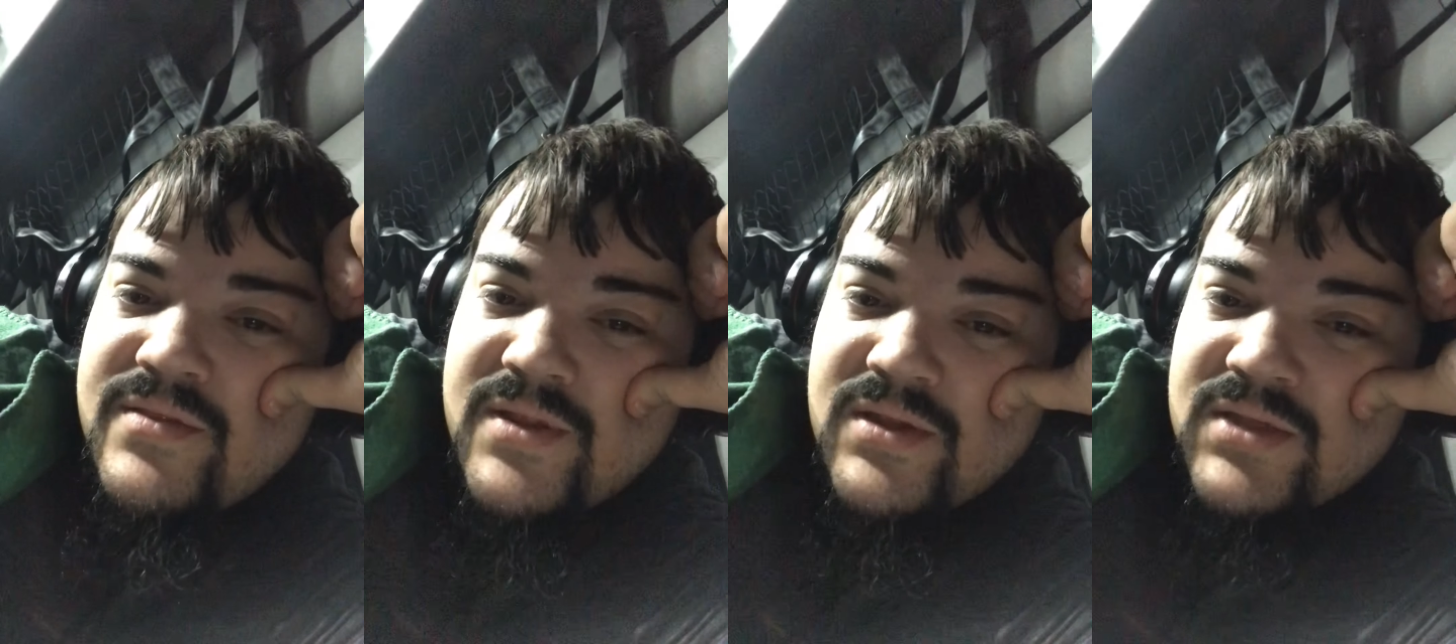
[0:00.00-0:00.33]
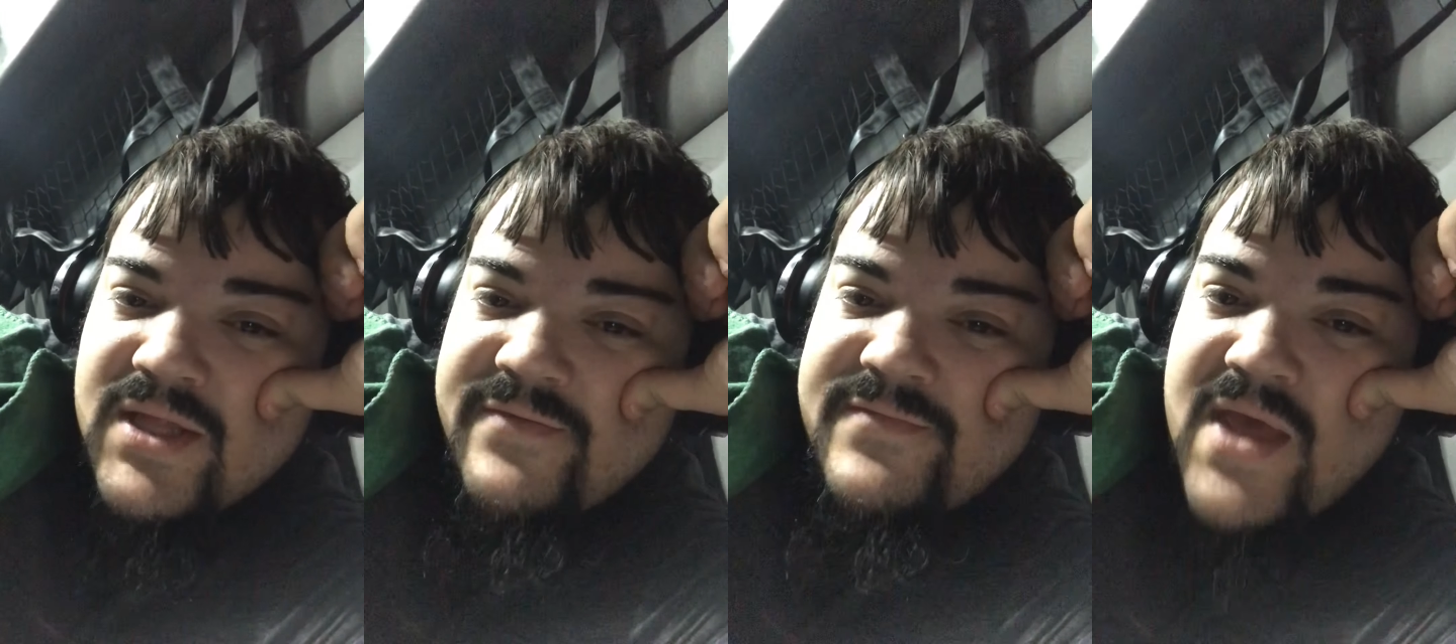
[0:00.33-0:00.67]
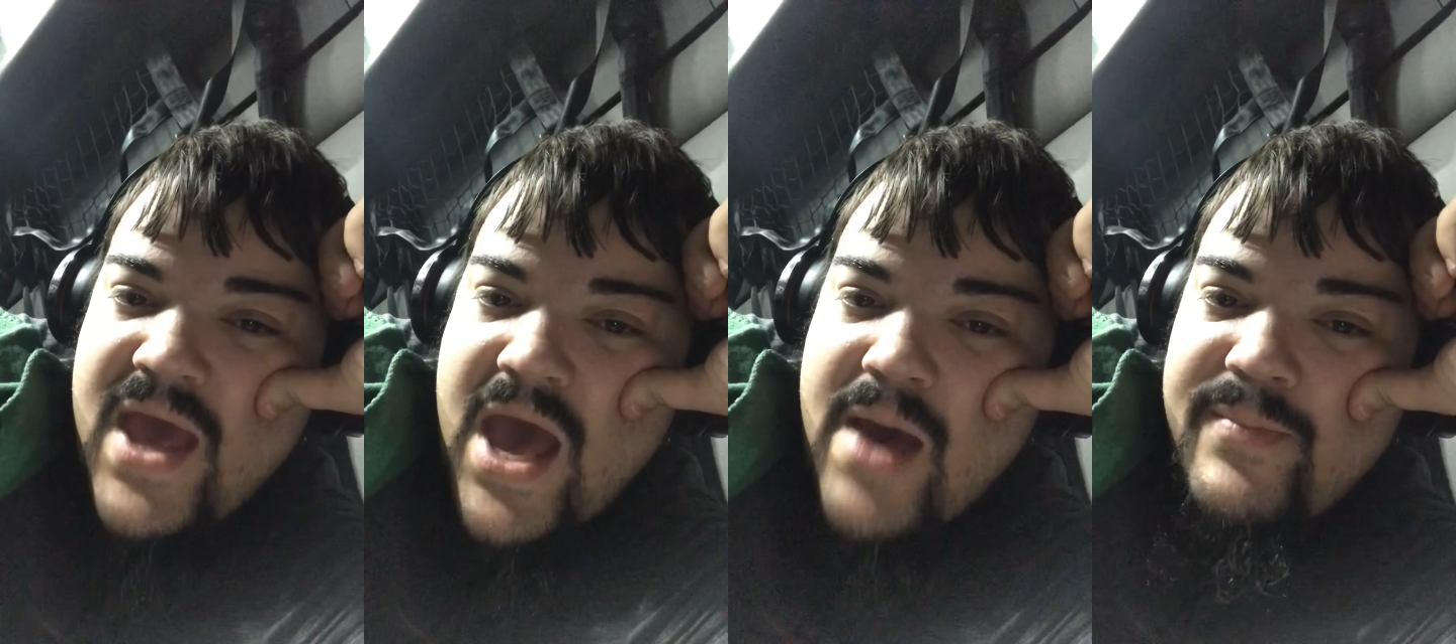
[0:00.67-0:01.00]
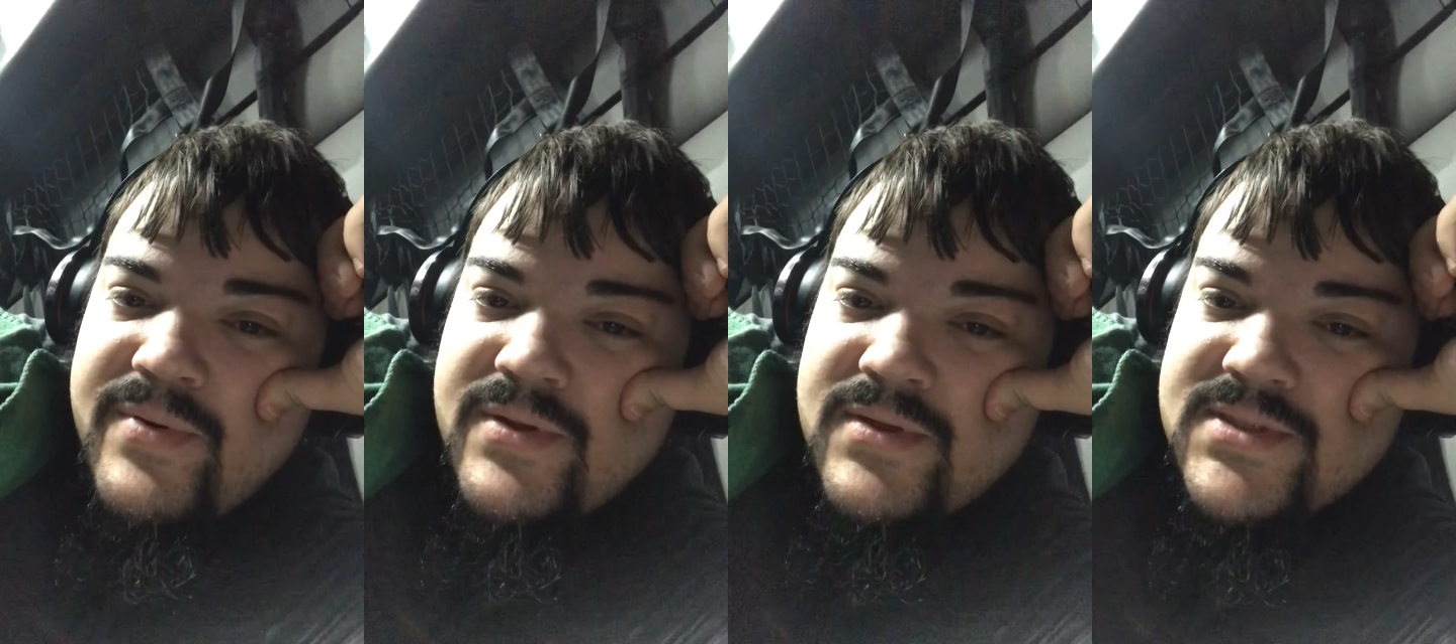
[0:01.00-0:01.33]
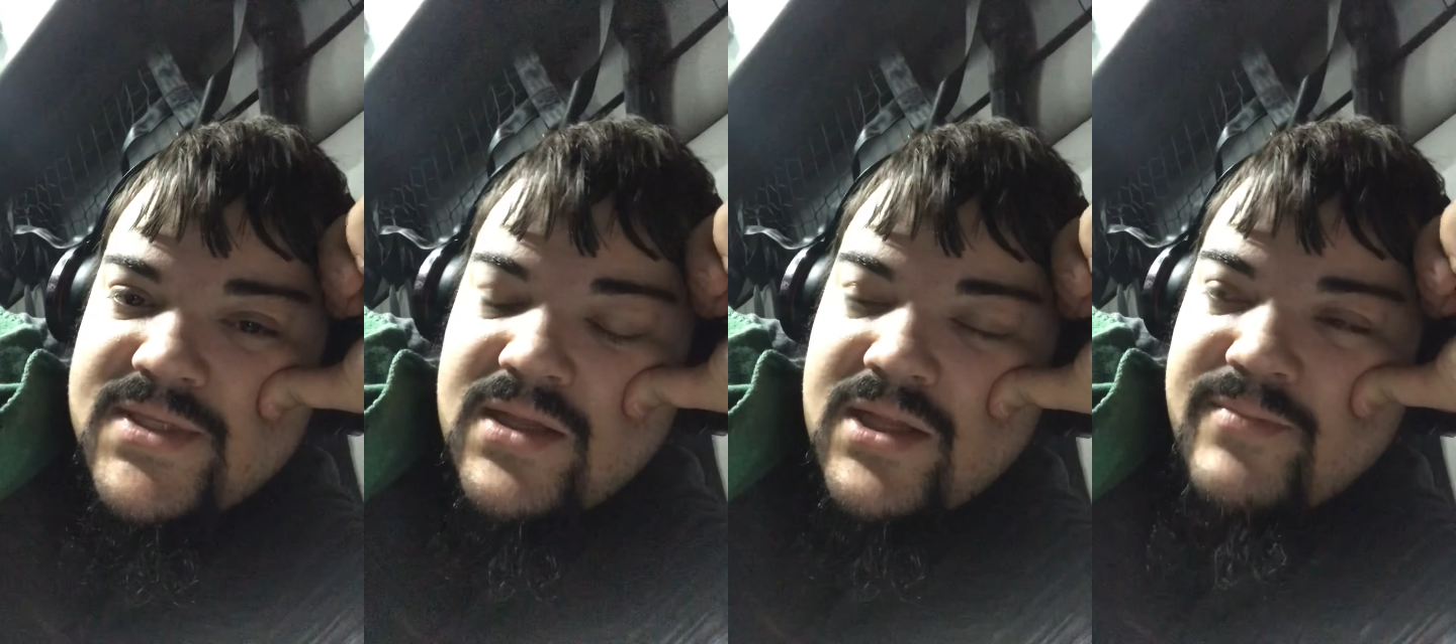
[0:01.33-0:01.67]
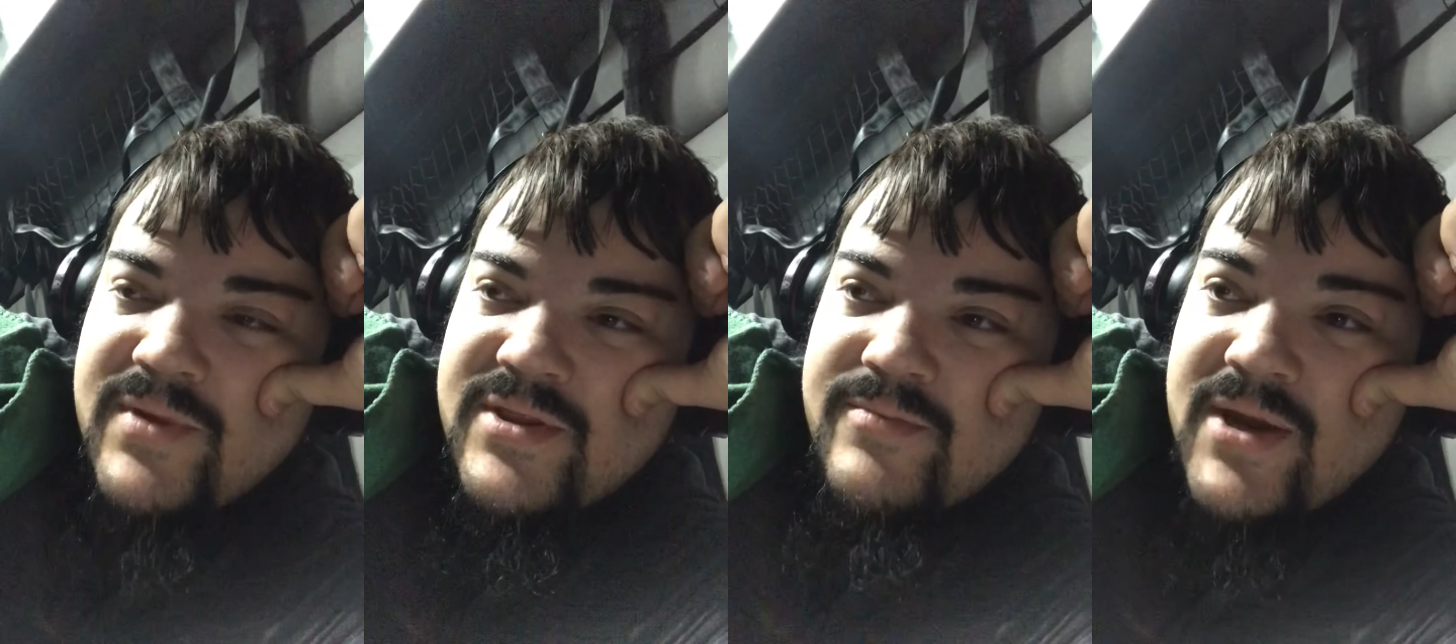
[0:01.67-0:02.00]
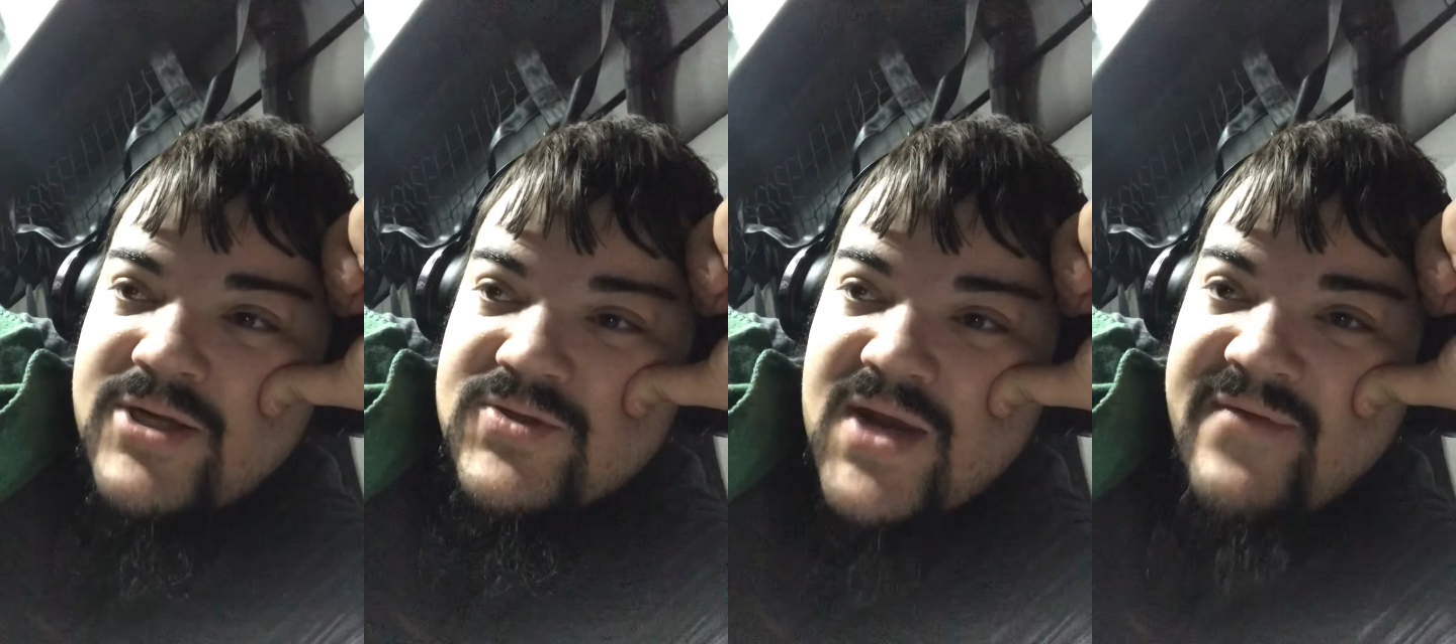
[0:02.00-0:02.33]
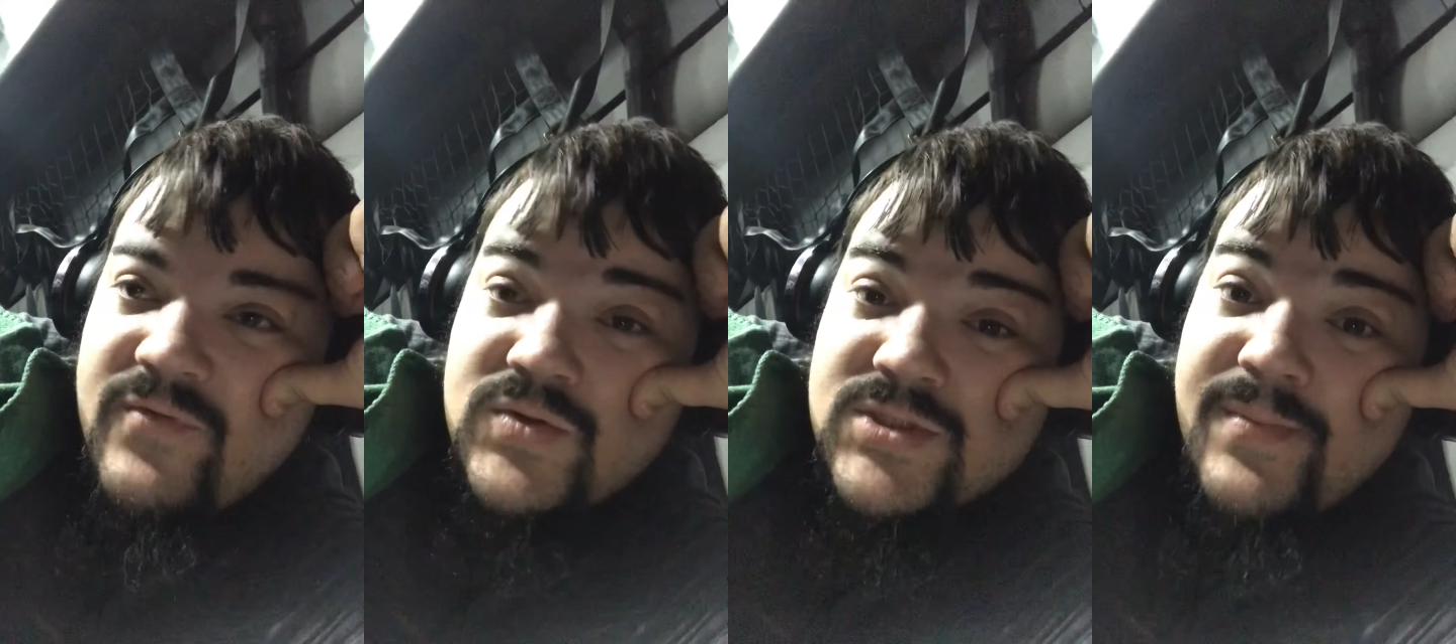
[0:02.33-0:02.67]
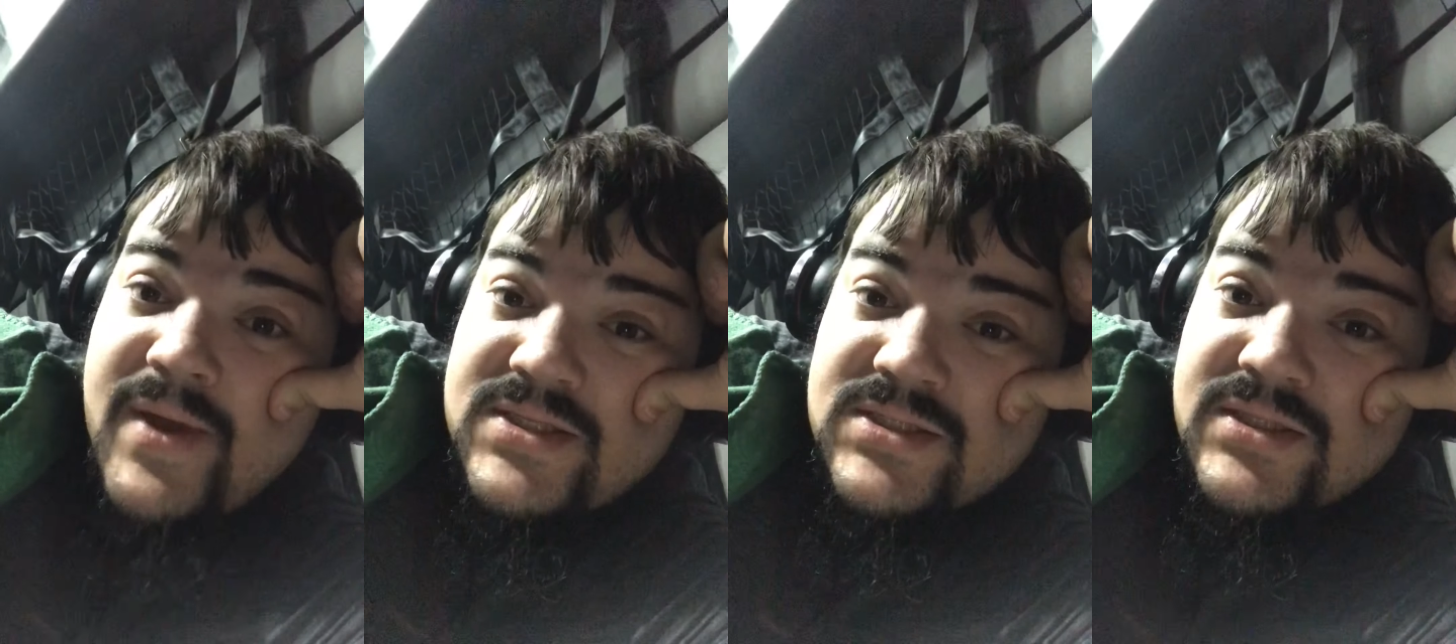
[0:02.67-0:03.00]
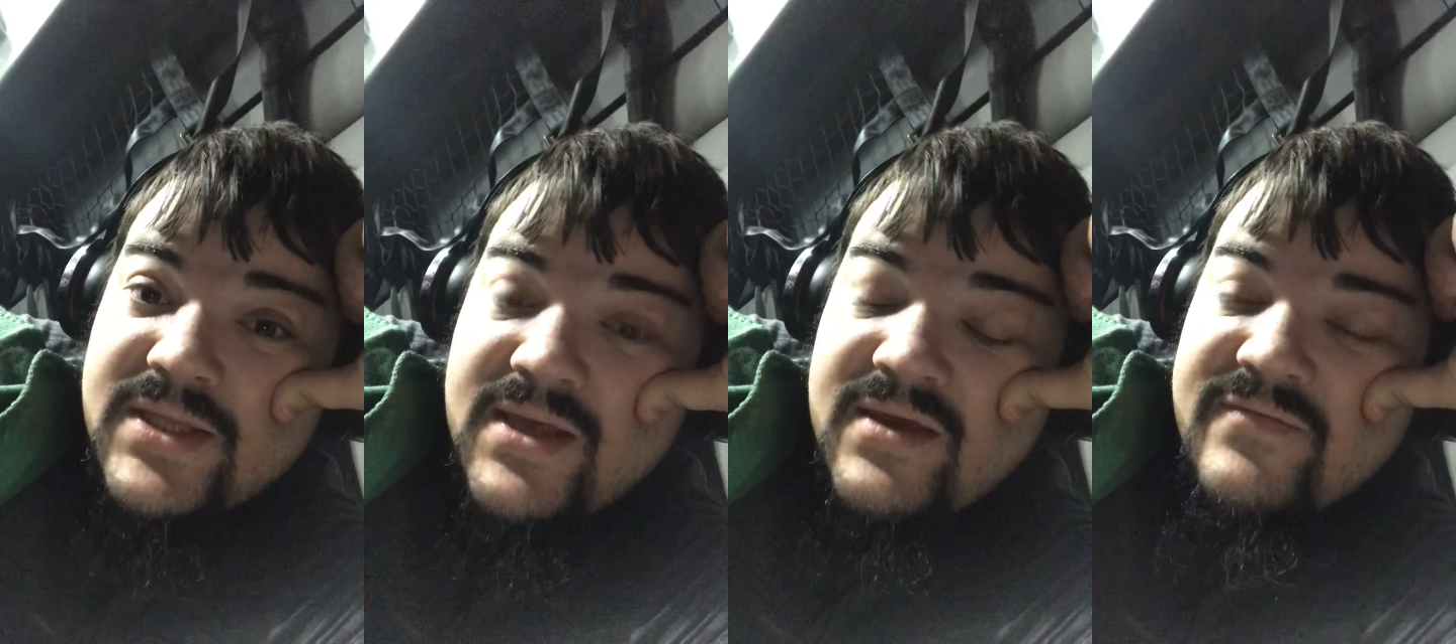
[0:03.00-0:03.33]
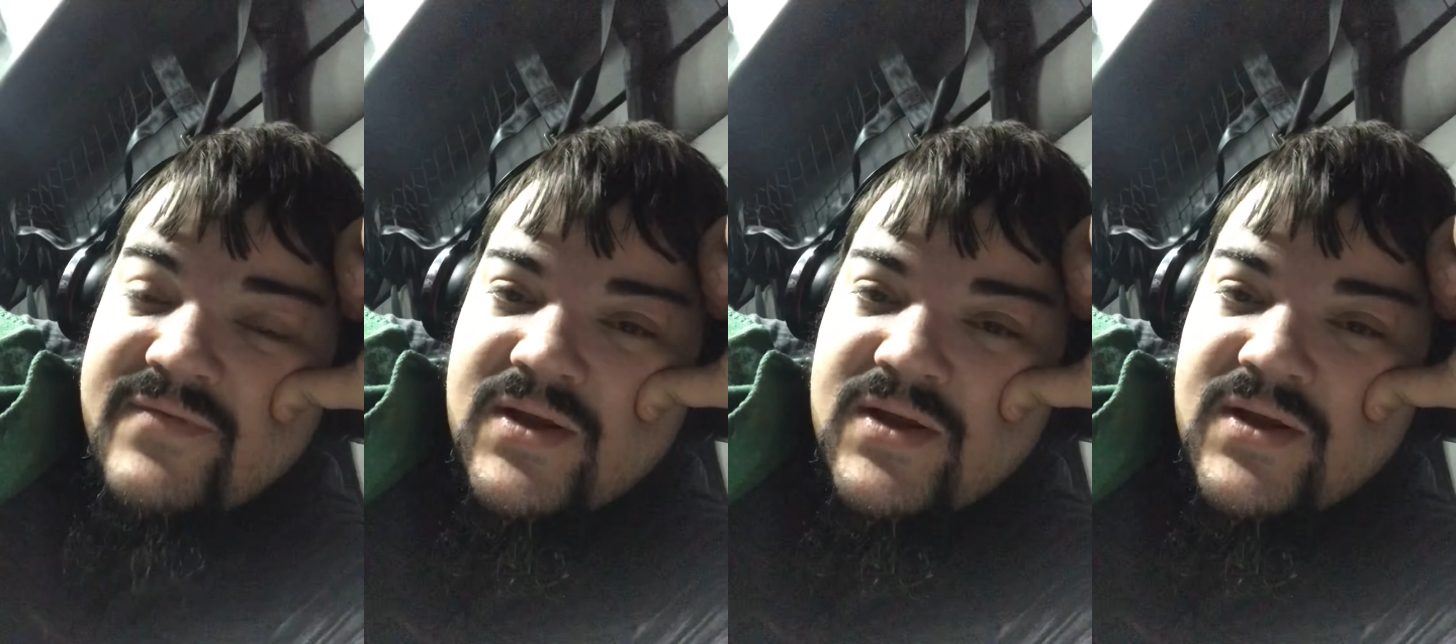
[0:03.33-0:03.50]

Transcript: the Lyft app telling me that my driver was about to leave.